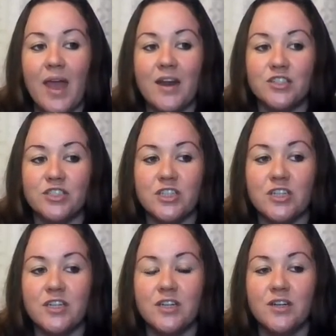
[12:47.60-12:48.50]

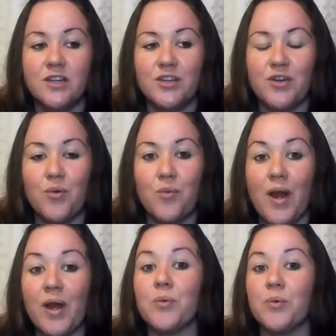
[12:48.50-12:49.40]
energy, you know,
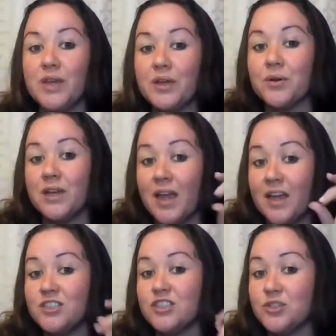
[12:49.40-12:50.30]
where we
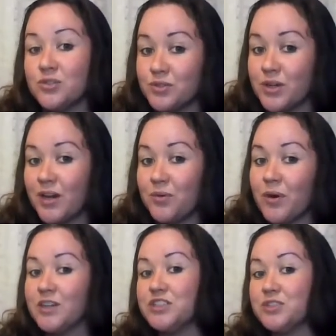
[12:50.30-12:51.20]
create children,
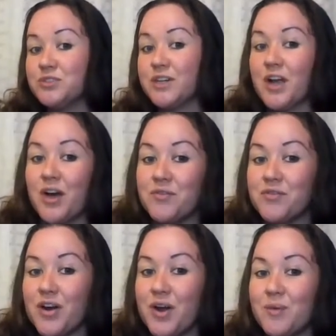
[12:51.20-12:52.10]
where children come
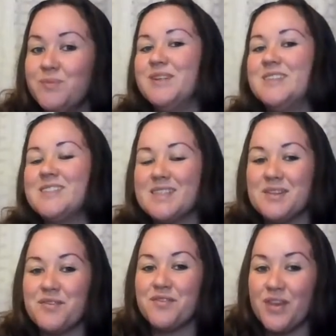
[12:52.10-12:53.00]
from is
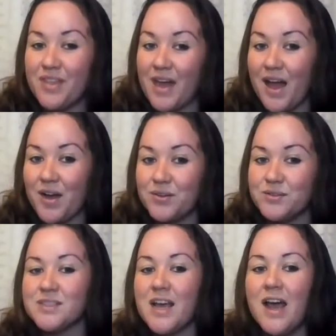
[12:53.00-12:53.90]
in the 5th
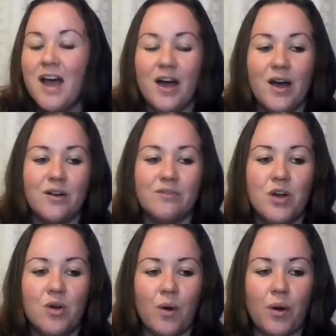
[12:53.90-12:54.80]
house, of
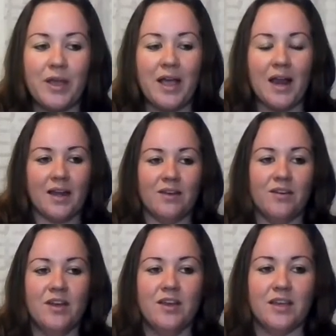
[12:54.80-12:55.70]
where we kind of
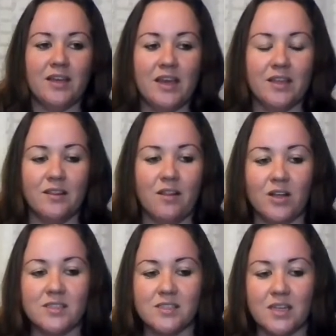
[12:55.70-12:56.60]
get
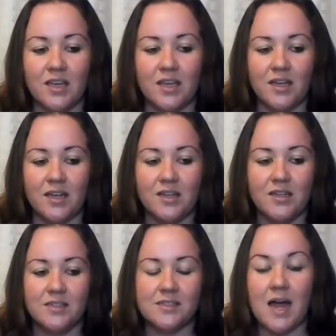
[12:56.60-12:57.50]
lost in
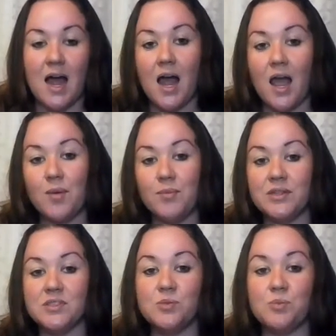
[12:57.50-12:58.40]
time
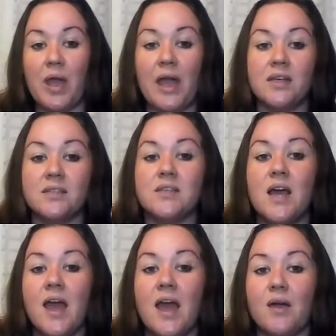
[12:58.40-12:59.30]
and space,
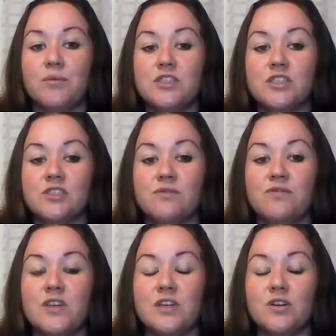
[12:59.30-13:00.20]
and we just
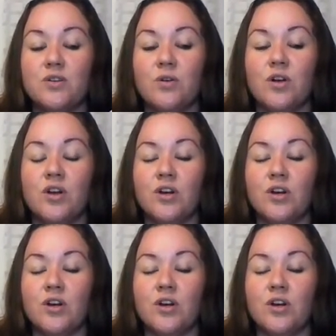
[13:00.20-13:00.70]
feel